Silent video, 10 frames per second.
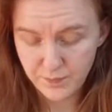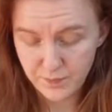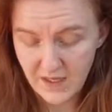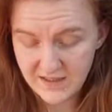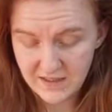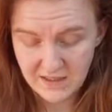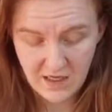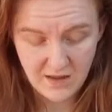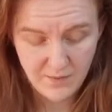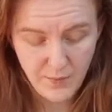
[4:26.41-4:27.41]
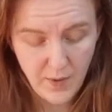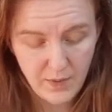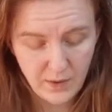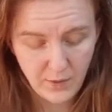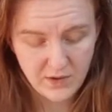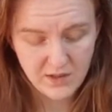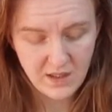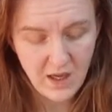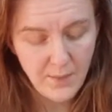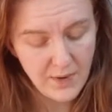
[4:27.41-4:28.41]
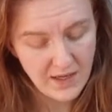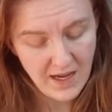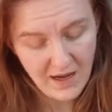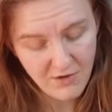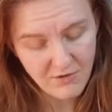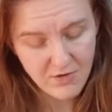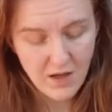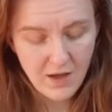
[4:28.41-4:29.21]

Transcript: pleasanter than public ones, but now